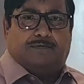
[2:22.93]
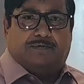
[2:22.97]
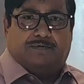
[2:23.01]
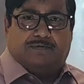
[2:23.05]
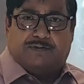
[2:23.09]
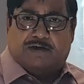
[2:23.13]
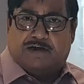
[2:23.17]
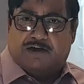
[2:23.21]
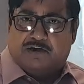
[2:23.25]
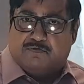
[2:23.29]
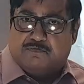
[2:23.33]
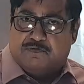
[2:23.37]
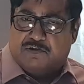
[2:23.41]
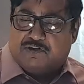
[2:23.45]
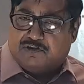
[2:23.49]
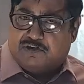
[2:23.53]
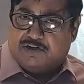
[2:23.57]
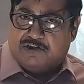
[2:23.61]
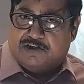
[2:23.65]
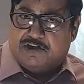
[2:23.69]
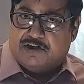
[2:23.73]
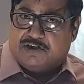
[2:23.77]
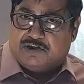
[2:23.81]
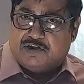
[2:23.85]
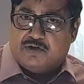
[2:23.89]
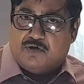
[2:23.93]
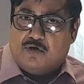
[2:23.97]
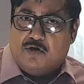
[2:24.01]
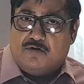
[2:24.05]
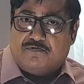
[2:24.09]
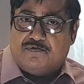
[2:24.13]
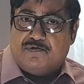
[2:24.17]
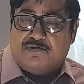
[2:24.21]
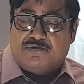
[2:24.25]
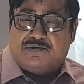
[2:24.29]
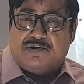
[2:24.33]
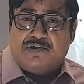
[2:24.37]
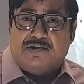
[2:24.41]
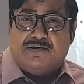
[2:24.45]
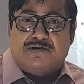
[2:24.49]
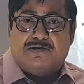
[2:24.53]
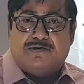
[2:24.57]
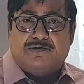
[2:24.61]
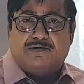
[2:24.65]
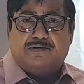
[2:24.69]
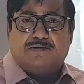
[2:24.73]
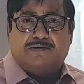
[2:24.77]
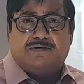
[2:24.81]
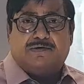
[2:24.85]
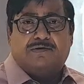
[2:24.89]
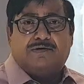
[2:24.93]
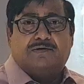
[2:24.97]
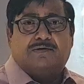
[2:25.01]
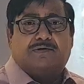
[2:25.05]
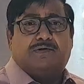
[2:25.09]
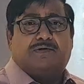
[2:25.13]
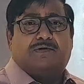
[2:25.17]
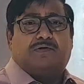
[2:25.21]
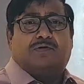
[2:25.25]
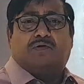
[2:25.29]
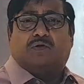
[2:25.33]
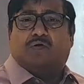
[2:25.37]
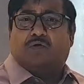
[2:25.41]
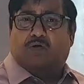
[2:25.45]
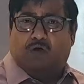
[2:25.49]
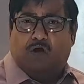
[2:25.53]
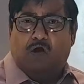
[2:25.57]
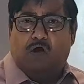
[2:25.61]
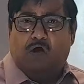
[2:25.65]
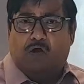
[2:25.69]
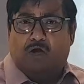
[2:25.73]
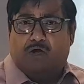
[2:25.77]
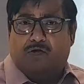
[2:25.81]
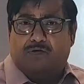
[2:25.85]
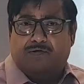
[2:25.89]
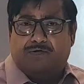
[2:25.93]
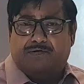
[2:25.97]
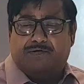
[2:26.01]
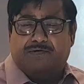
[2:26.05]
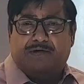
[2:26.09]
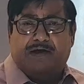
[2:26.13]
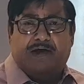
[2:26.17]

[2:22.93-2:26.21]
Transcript: The investigating officer or